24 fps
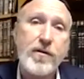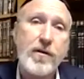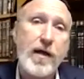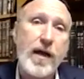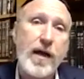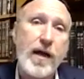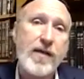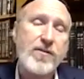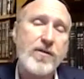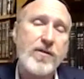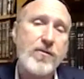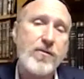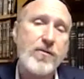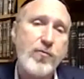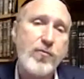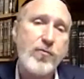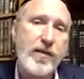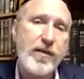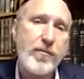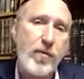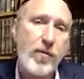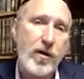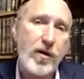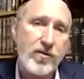has a
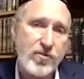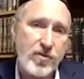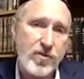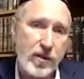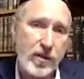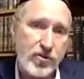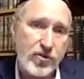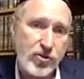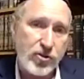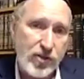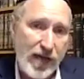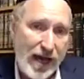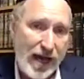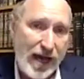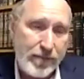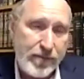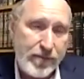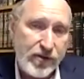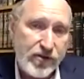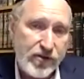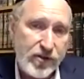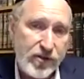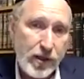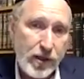dream on
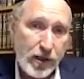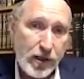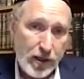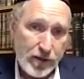Shabbos